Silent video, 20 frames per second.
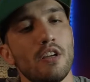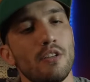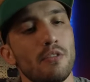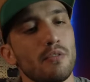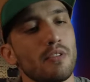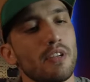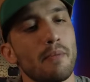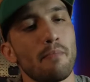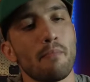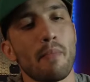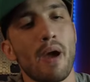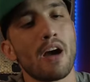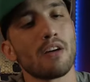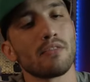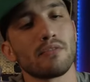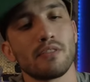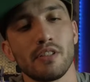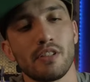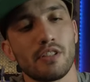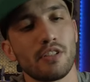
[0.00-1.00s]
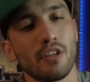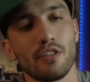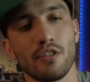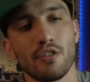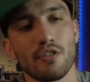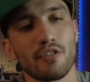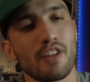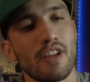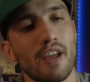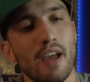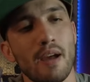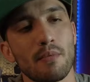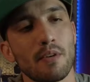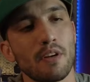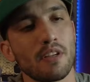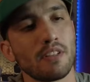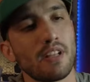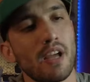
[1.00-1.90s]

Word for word: You can mount this on your camera.